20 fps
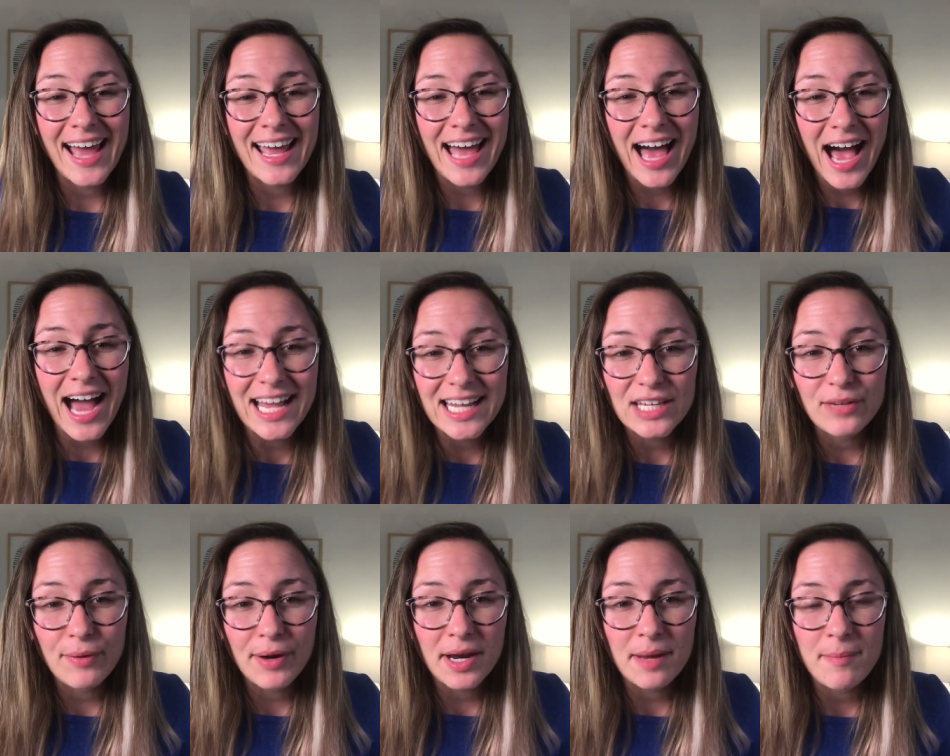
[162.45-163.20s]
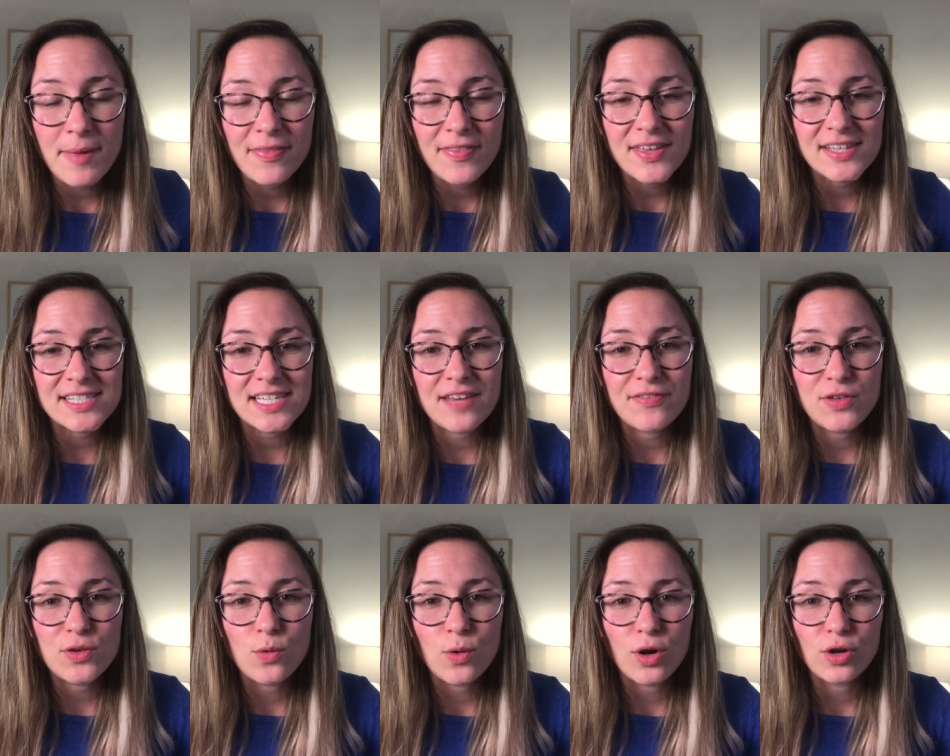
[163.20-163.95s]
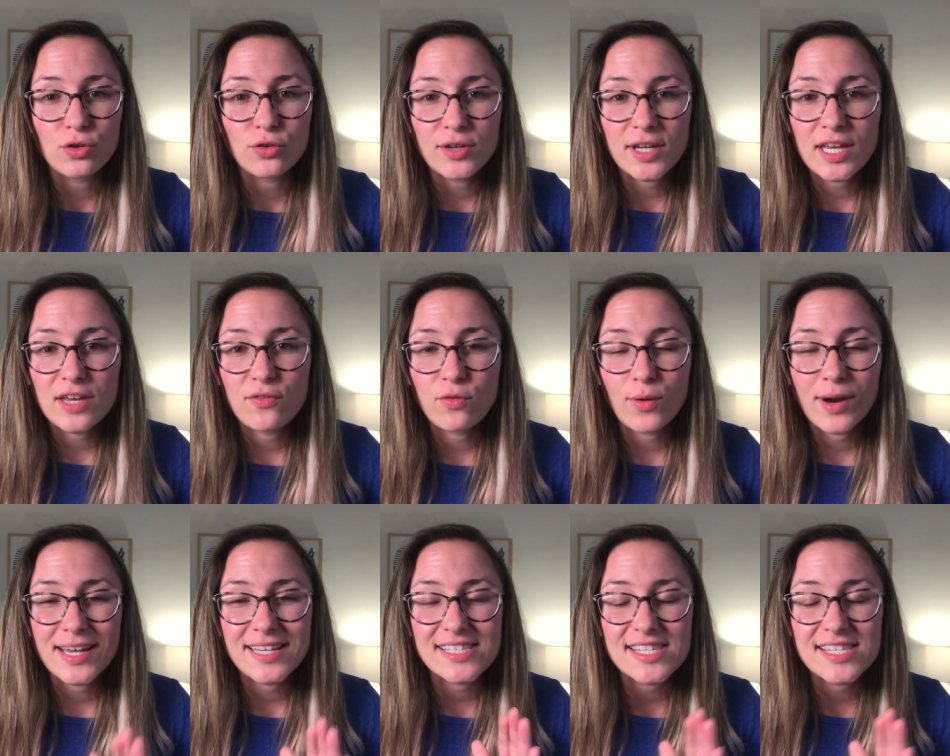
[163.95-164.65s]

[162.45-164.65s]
I highly recommend this if you are looking for